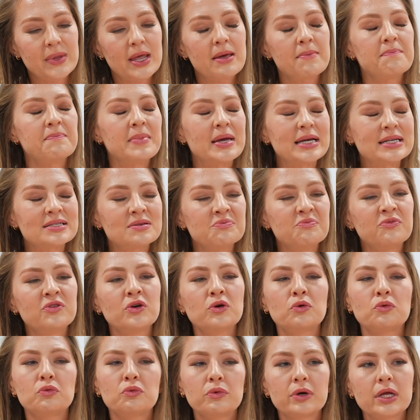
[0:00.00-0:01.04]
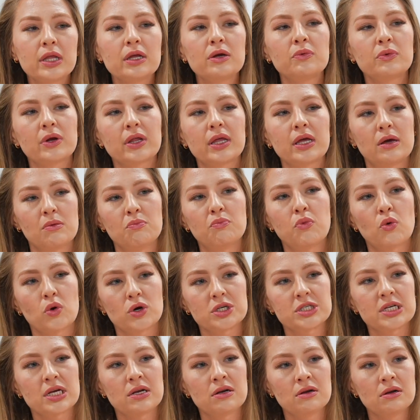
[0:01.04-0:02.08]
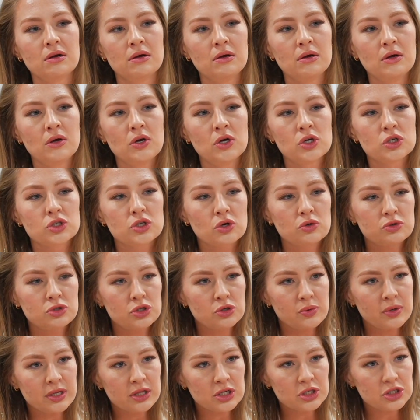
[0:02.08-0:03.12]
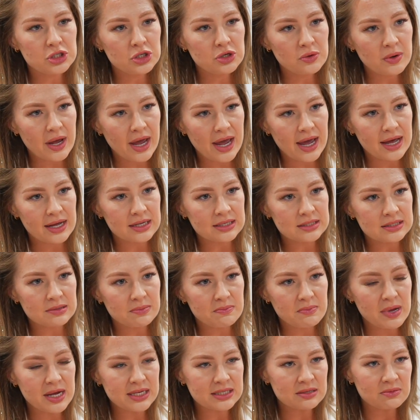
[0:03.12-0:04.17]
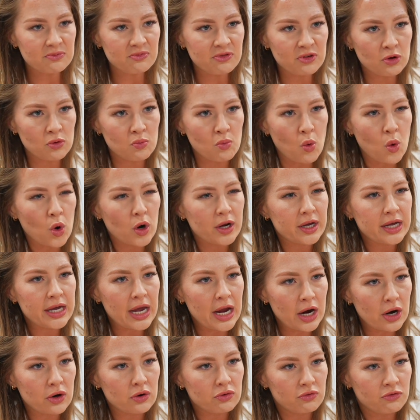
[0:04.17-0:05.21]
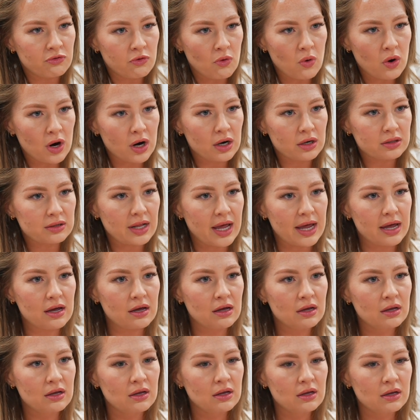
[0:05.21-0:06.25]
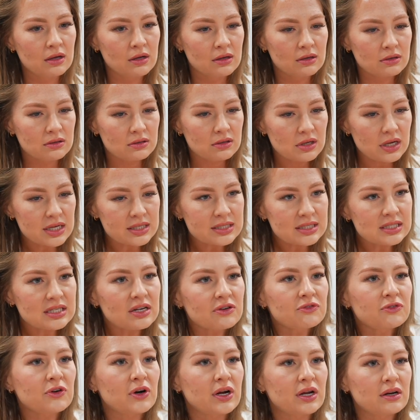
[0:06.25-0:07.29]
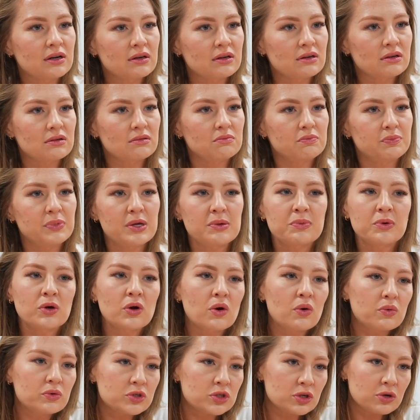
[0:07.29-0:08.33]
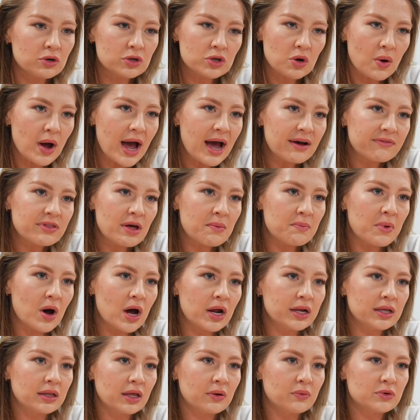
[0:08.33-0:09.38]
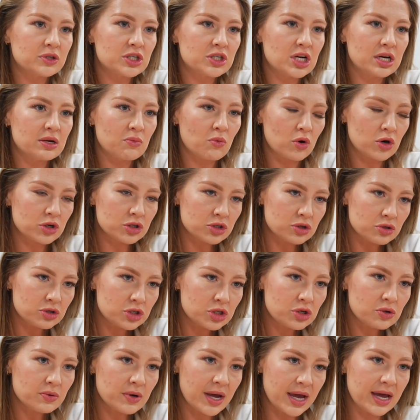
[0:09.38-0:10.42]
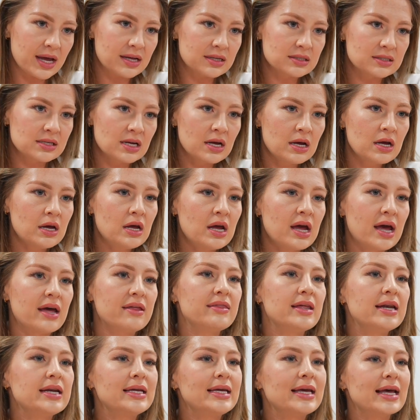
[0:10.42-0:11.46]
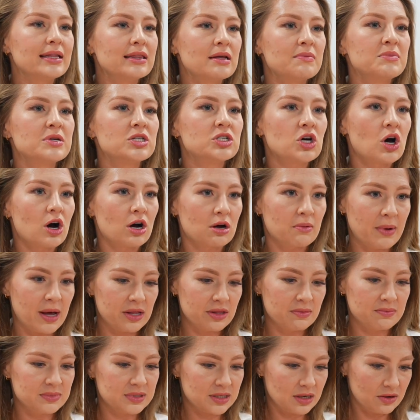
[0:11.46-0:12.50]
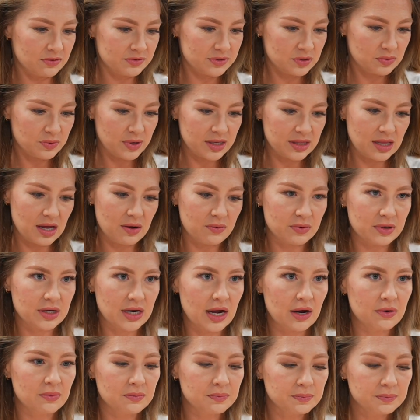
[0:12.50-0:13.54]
it makes them feel really, really important. Gotcha. So doing the 2 hands makes them feel more cared for. Like, it's different. People don't have that body language anymore. So 2 hands, and then get them to talk about themselves. Write that one down.